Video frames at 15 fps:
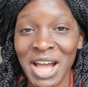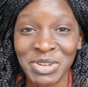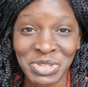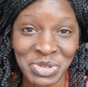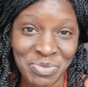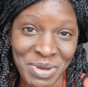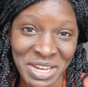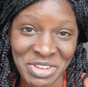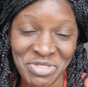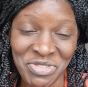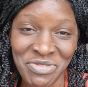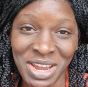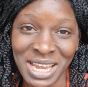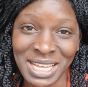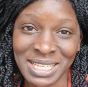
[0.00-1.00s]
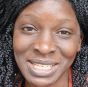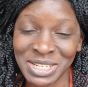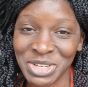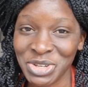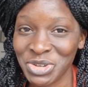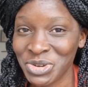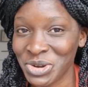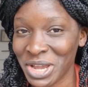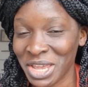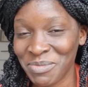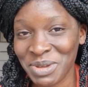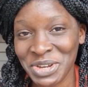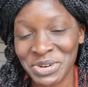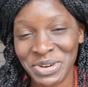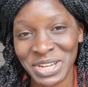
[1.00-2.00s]
How to manifest your
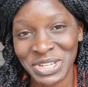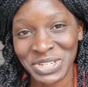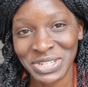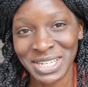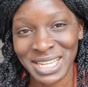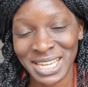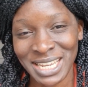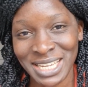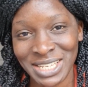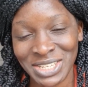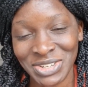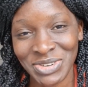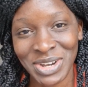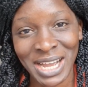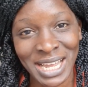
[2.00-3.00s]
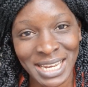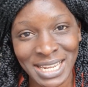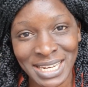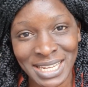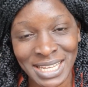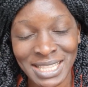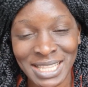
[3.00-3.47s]
immigration into Canada.